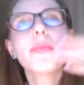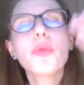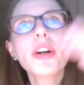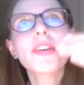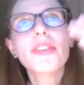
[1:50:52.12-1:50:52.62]

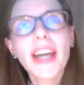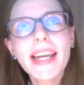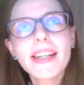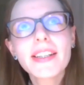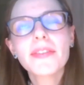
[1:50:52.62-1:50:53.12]
more
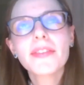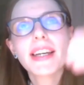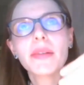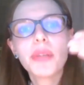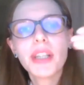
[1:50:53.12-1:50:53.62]
creative
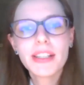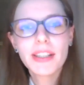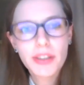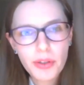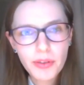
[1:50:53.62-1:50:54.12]
than
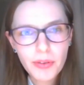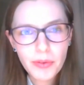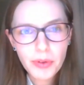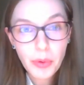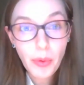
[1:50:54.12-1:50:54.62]
meeting
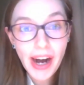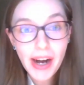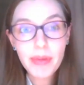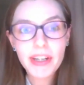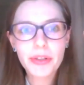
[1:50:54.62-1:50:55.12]
your
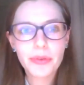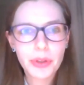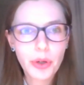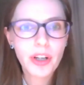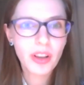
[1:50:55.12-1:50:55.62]
requirement of a
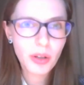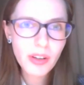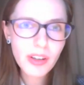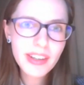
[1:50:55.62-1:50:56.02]
local law,